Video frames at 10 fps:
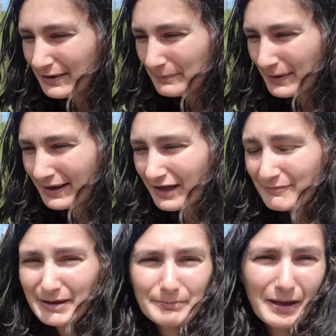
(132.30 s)
but I've
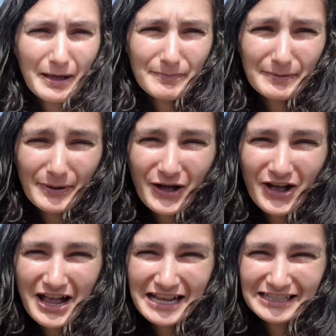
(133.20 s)
been a bit
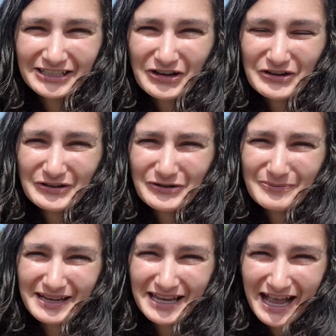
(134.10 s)
behind on all
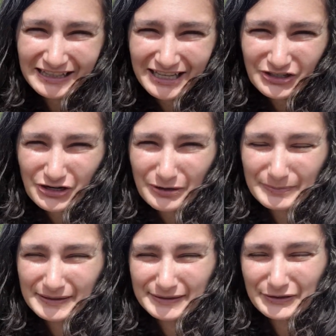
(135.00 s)
my gardening
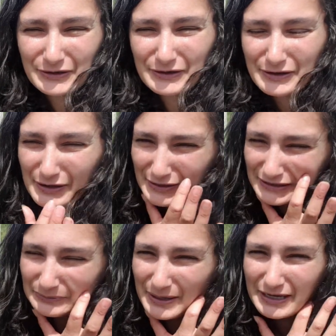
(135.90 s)
jobs. So
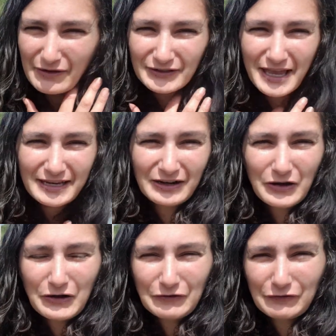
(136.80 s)
this week I've taken it
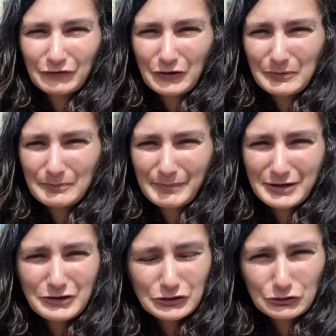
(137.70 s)
off from my
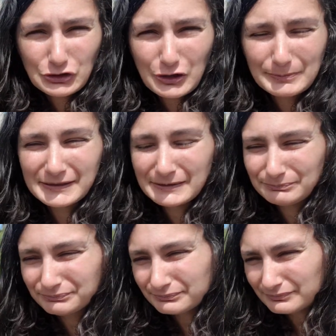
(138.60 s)
usual jobs
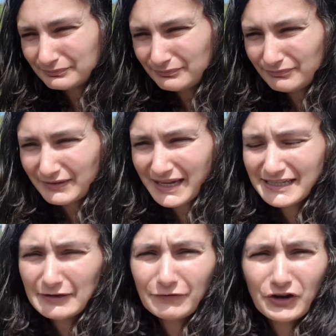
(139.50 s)

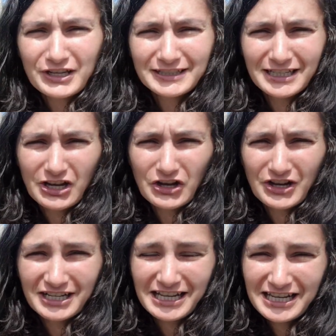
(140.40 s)
and I'm focusing
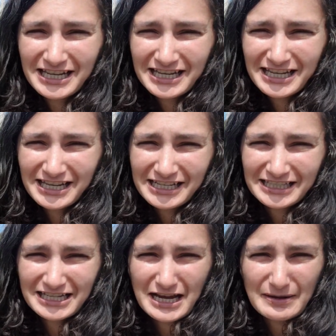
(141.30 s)
on
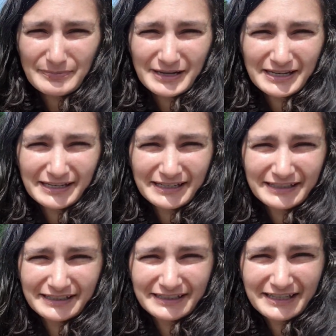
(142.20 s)
cleaning up
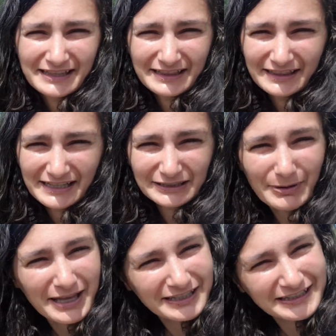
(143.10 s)
this
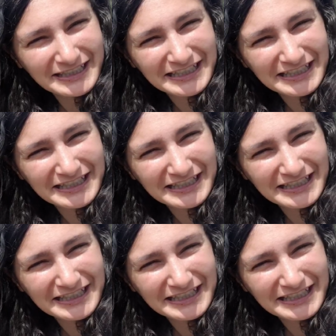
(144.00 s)
mess.